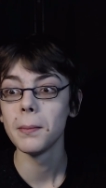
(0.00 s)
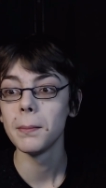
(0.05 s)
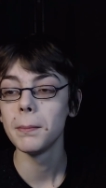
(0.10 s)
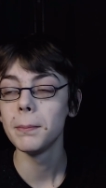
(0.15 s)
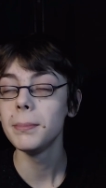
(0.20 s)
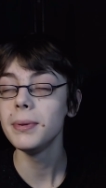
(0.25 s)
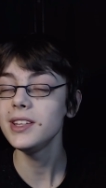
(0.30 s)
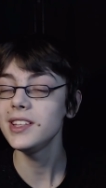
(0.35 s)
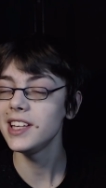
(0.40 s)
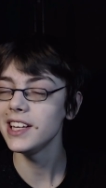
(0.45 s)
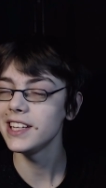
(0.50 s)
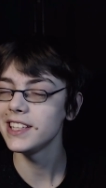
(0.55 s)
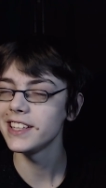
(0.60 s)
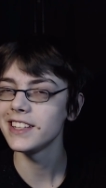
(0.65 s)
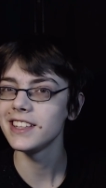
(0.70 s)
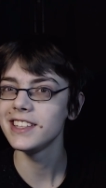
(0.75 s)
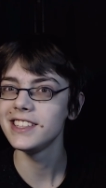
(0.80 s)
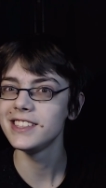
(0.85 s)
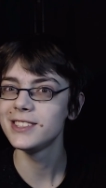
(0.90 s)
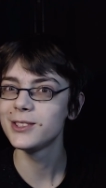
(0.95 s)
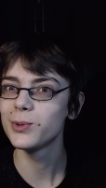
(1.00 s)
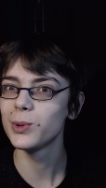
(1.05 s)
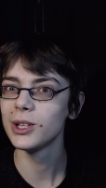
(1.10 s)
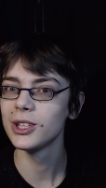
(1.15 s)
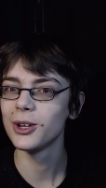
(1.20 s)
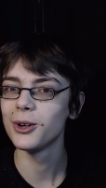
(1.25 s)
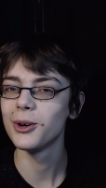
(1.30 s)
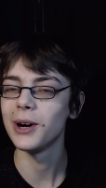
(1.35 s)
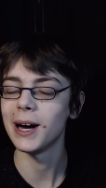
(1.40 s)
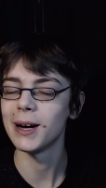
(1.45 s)
but then at least we'll
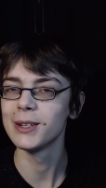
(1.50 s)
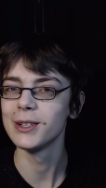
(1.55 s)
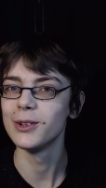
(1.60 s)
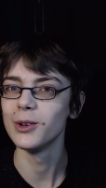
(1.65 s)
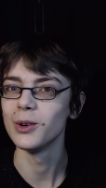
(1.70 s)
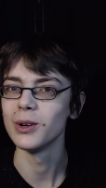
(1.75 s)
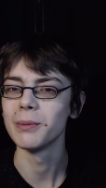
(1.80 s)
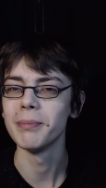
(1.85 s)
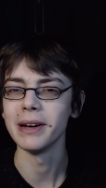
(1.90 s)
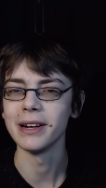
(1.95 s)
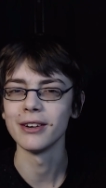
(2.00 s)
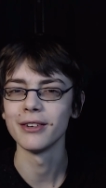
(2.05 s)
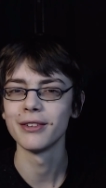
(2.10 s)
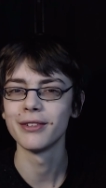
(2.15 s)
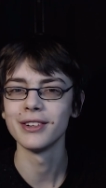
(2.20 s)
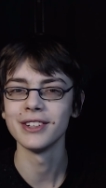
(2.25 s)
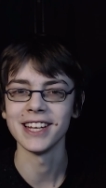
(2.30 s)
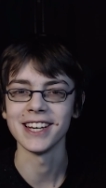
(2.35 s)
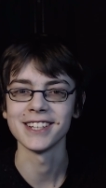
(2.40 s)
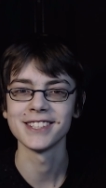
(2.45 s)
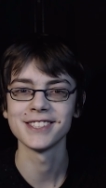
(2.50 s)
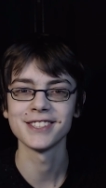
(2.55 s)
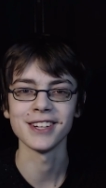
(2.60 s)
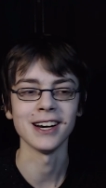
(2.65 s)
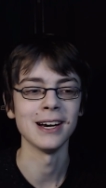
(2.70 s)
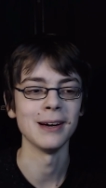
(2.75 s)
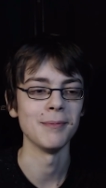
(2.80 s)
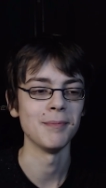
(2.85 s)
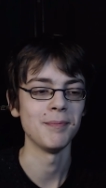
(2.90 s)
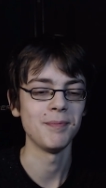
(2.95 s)
know how to do it better for next
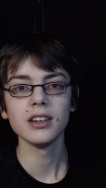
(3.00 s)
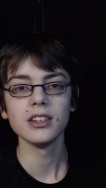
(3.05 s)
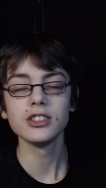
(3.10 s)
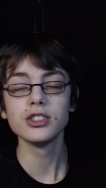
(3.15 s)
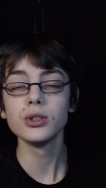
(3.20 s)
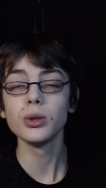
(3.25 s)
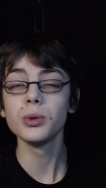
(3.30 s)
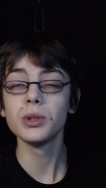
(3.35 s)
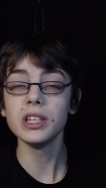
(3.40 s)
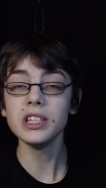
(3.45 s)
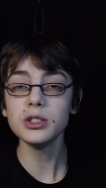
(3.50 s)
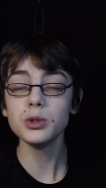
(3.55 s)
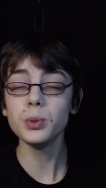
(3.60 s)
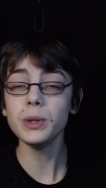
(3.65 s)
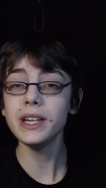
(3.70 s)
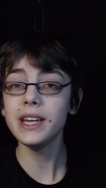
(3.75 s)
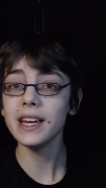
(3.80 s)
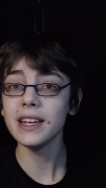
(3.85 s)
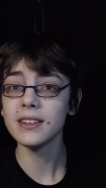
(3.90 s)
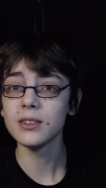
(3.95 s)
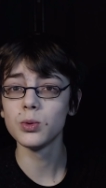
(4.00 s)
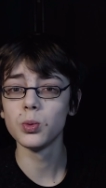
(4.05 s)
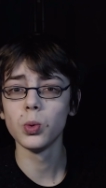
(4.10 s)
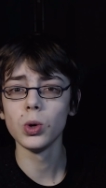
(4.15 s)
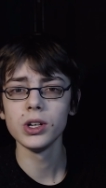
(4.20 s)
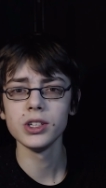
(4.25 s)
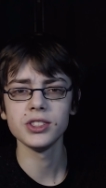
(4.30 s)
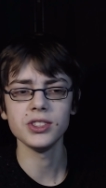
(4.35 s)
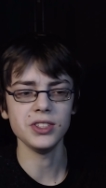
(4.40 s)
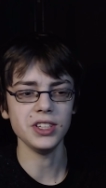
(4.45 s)
time. So this weekend
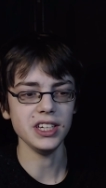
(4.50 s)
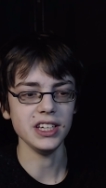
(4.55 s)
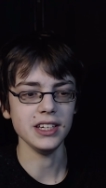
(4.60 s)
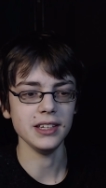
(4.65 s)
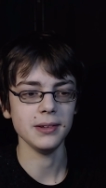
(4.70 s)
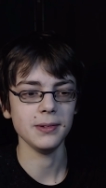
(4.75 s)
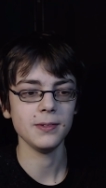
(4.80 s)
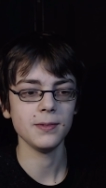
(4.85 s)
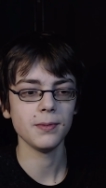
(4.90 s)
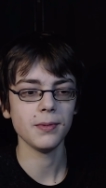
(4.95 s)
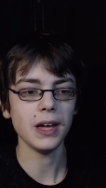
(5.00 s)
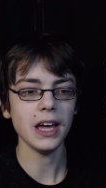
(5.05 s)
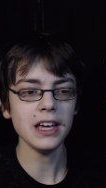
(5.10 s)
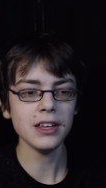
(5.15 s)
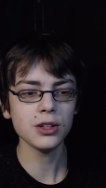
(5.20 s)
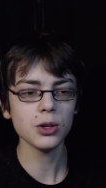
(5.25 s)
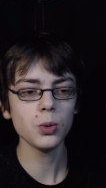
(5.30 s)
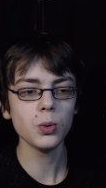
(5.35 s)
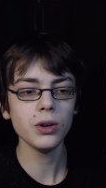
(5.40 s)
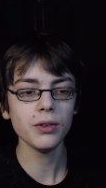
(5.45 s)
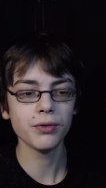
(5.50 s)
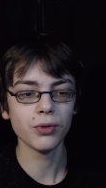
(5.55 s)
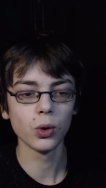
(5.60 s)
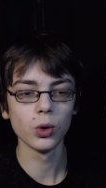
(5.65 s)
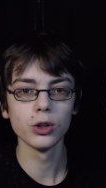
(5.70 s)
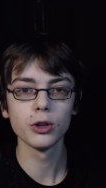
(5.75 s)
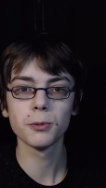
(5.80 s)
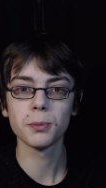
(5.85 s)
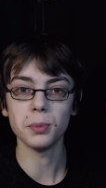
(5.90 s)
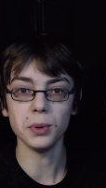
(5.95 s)
was the Aether
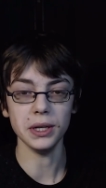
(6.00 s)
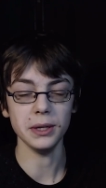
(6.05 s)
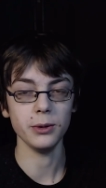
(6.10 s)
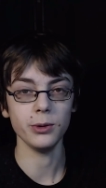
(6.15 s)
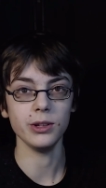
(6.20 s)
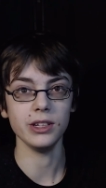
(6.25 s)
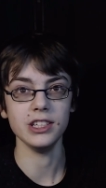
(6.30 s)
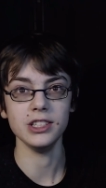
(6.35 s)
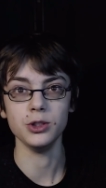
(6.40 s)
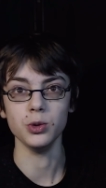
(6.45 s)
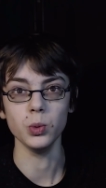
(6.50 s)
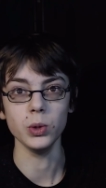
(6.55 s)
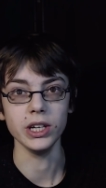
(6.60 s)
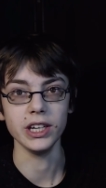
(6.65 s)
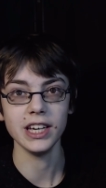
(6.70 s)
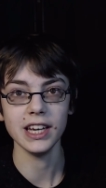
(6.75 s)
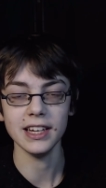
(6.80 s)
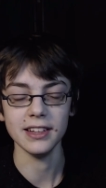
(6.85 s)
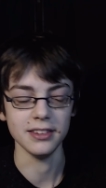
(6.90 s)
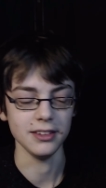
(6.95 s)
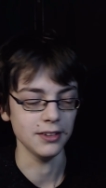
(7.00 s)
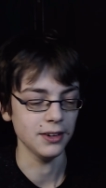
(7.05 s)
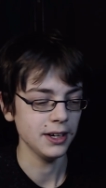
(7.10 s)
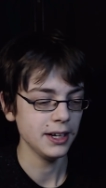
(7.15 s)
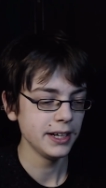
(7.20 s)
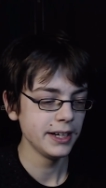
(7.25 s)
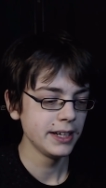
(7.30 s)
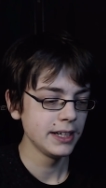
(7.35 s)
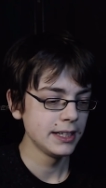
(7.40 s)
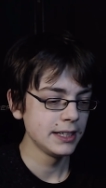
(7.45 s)
Revolt pre-release weekend.
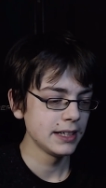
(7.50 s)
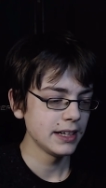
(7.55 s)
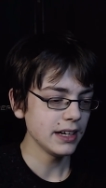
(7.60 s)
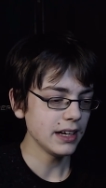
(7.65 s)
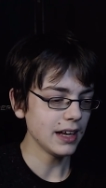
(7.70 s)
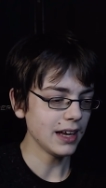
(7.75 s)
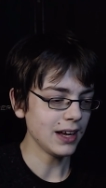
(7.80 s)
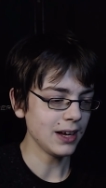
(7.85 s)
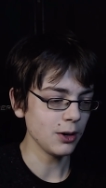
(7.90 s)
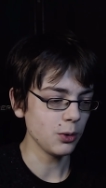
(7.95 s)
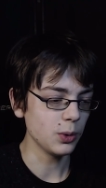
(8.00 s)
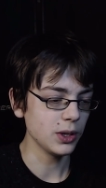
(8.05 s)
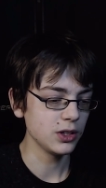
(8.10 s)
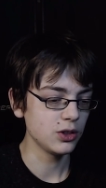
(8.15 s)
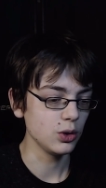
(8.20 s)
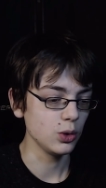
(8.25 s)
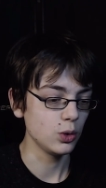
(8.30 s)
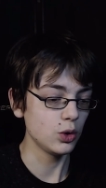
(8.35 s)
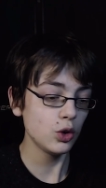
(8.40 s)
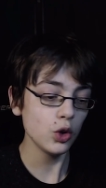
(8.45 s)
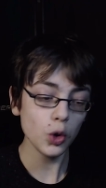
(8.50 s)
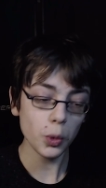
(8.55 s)
I went to 2